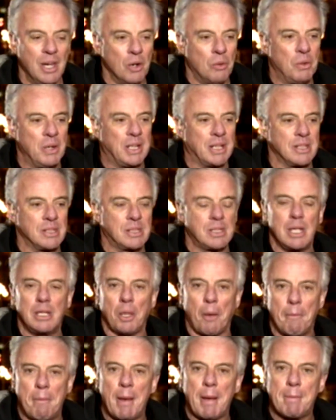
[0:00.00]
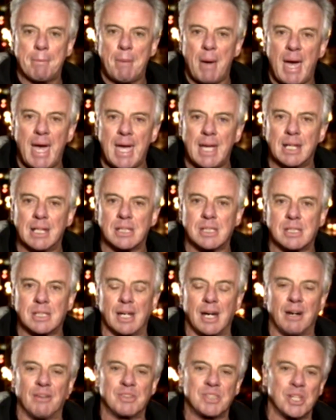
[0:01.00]
We can see the Big Bang
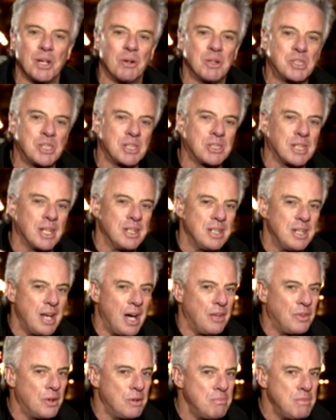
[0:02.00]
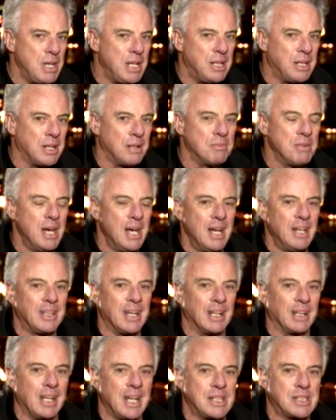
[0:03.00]
itself. So it's just another medium
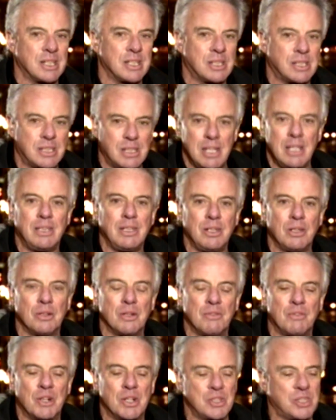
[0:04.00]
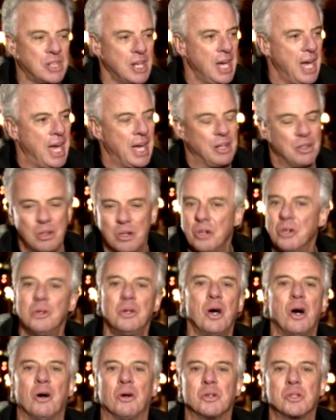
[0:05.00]
that lets us see the universe, and who
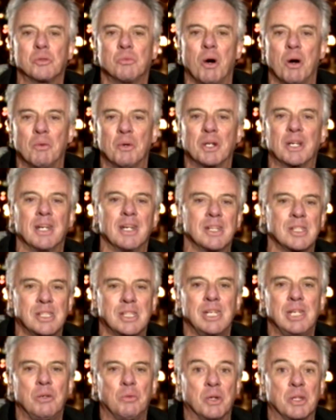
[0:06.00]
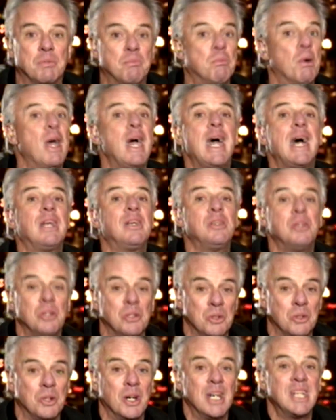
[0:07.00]
knows what we're going to see with brand
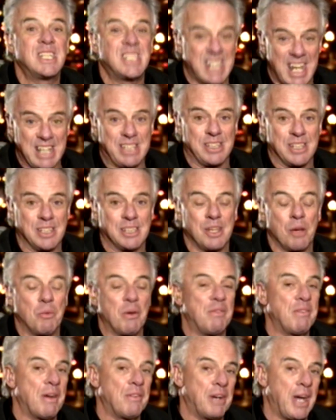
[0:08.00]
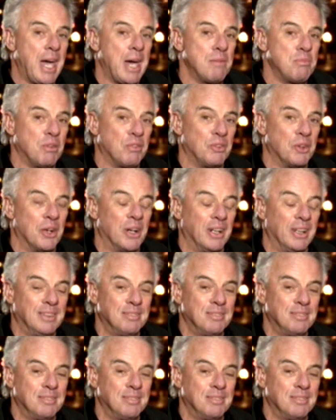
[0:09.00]
new senses that we've never had before.